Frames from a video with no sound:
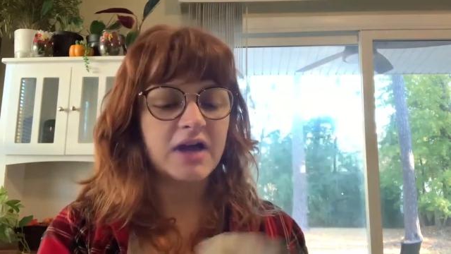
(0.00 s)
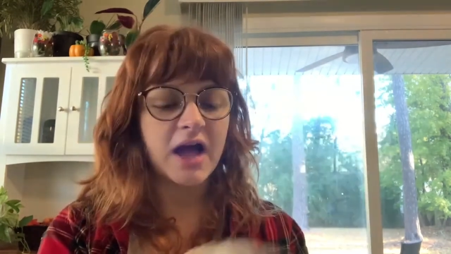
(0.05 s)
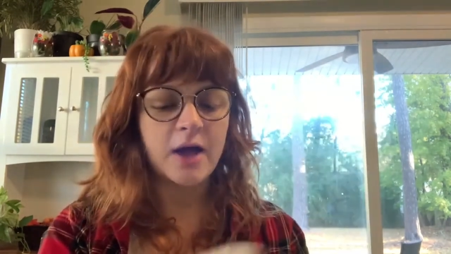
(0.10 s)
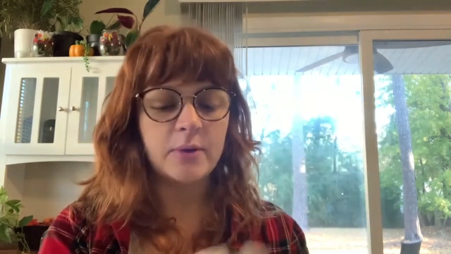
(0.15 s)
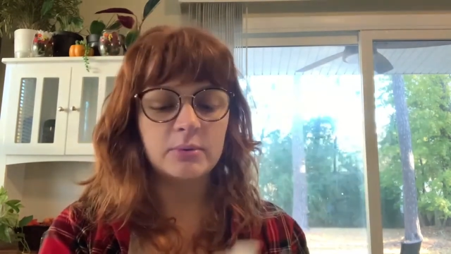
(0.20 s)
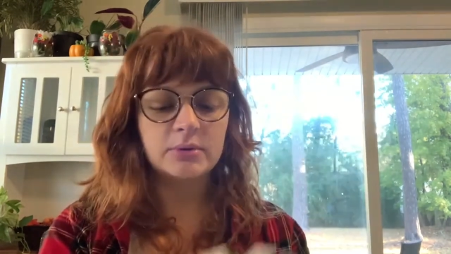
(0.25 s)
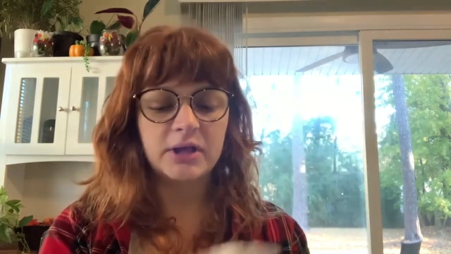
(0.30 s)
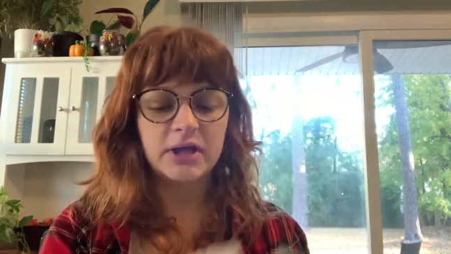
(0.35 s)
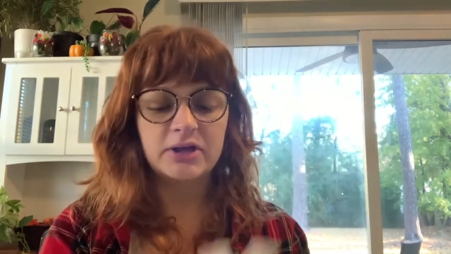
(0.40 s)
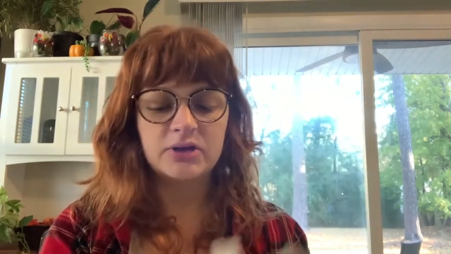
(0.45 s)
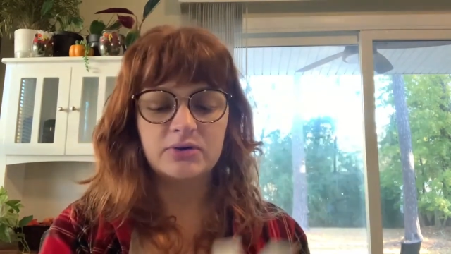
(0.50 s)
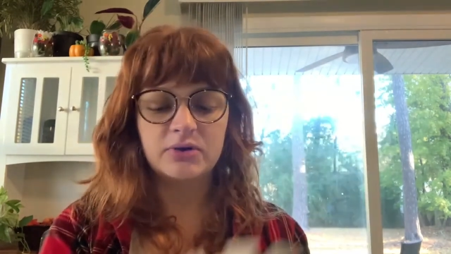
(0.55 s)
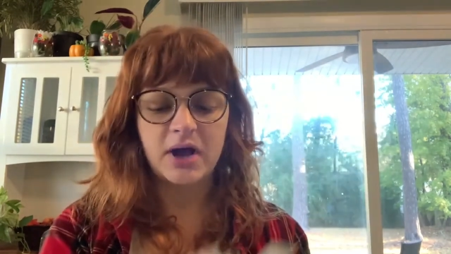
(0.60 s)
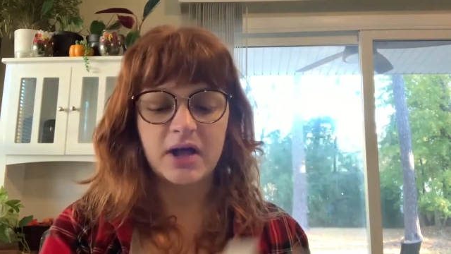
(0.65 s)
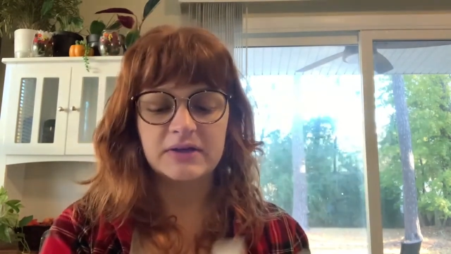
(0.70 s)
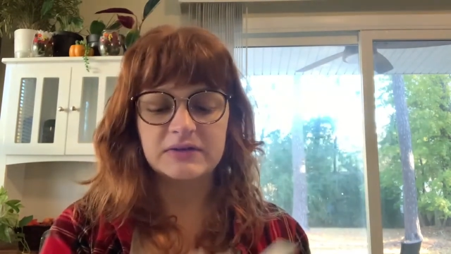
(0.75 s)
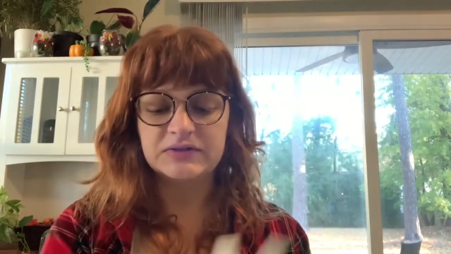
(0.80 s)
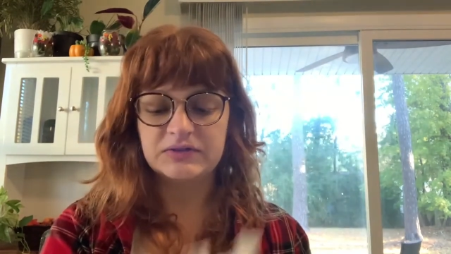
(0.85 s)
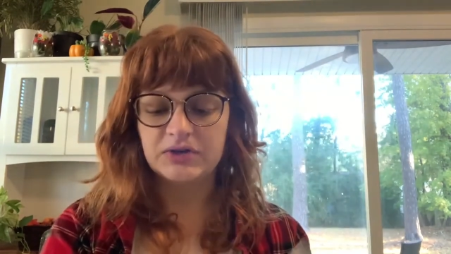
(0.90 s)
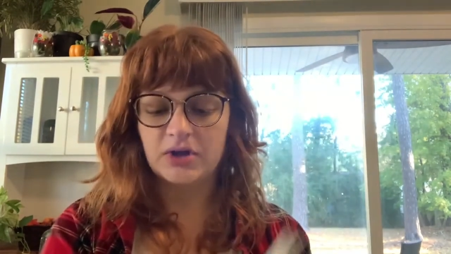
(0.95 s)
I will let you
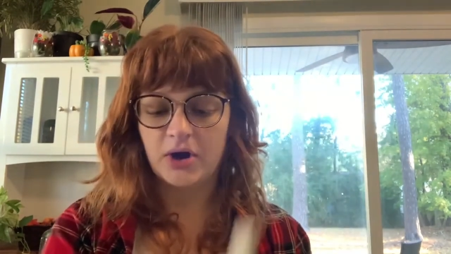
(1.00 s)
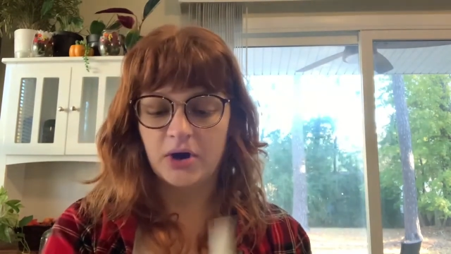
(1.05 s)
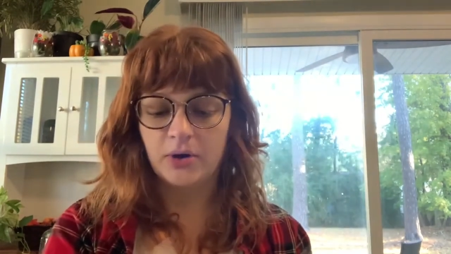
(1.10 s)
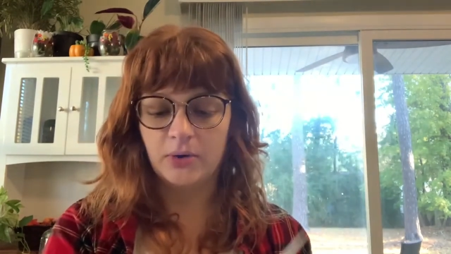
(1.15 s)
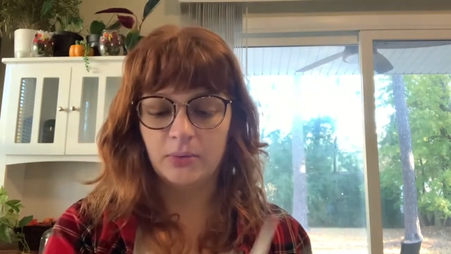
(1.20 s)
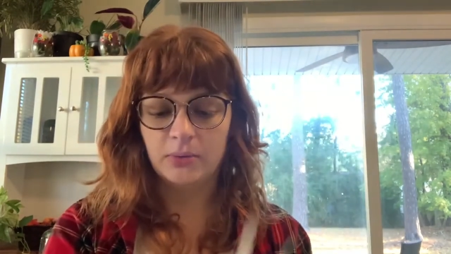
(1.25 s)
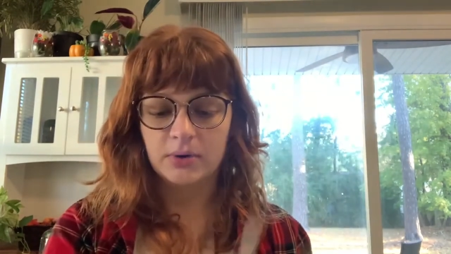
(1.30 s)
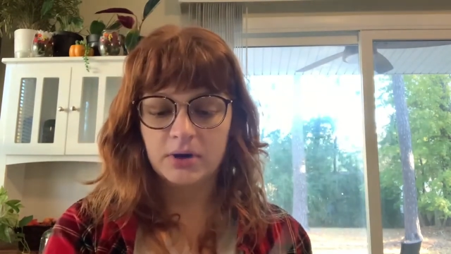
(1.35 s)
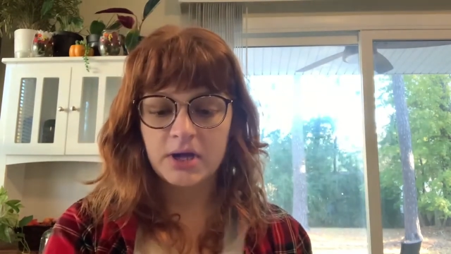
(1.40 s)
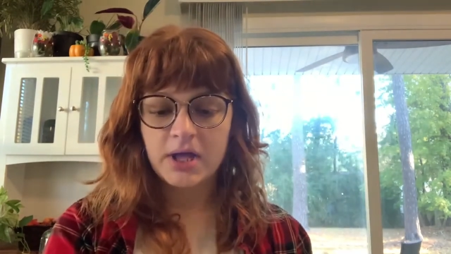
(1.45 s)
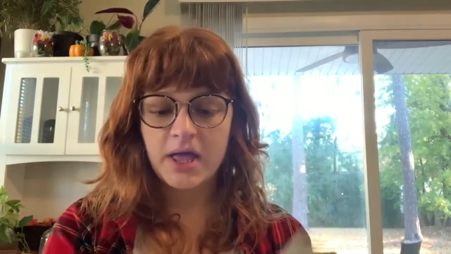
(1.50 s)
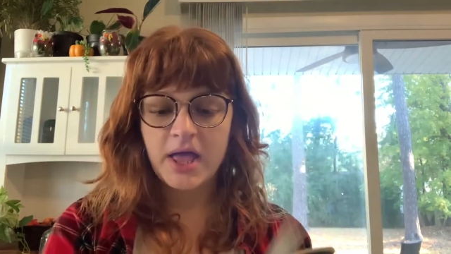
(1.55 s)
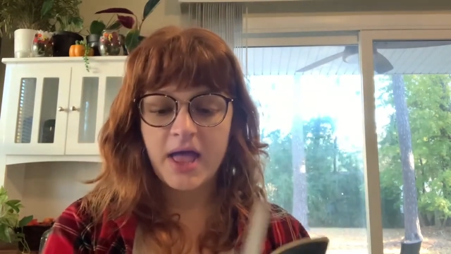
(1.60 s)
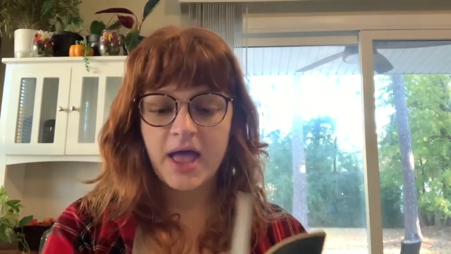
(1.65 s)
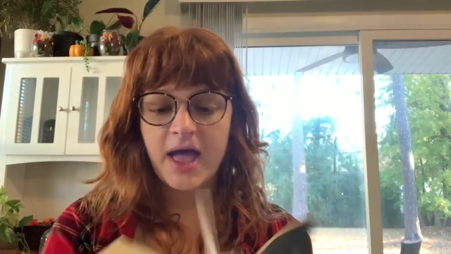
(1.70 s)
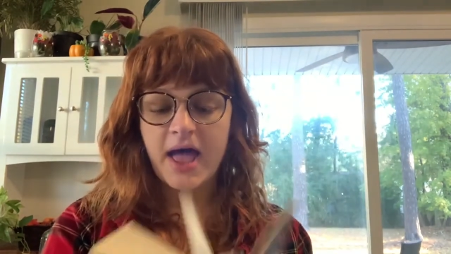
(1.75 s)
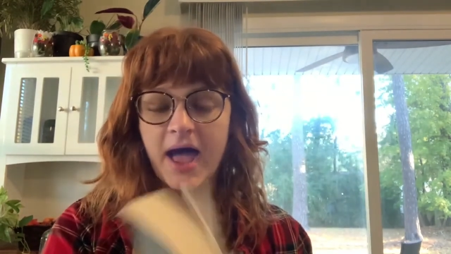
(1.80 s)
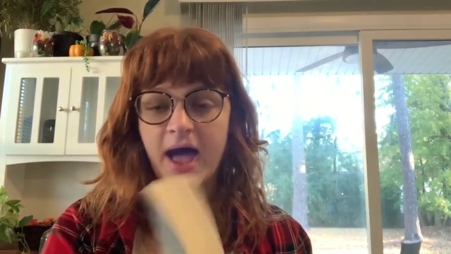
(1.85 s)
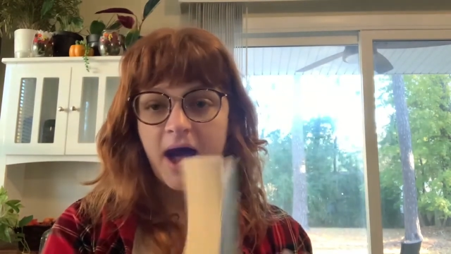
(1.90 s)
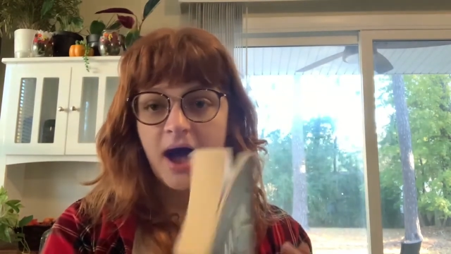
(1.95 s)
guys know
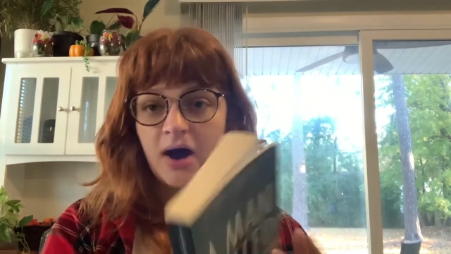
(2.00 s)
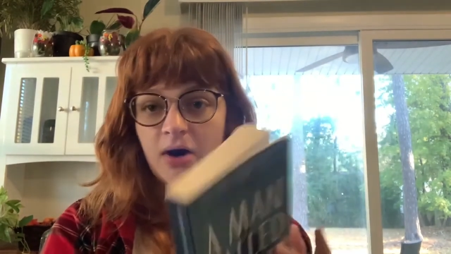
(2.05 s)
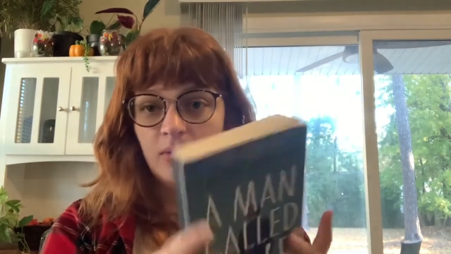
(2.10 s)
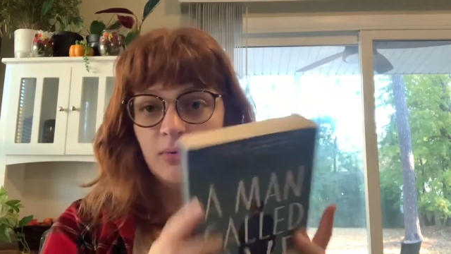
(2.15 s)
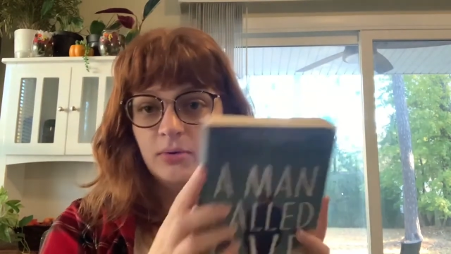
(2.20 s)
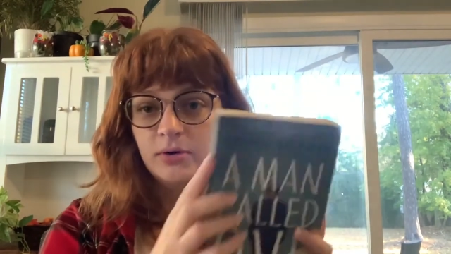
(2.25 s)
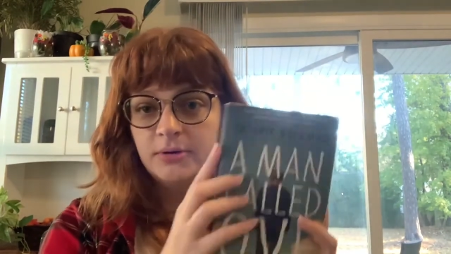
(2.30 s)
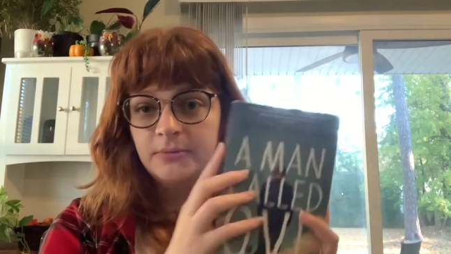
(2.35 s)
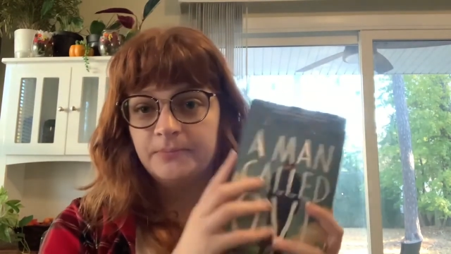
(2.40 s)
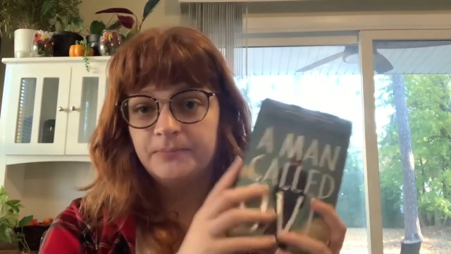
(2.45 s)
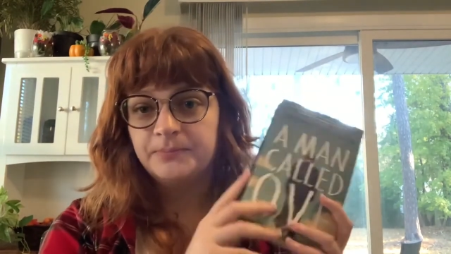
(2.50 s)
how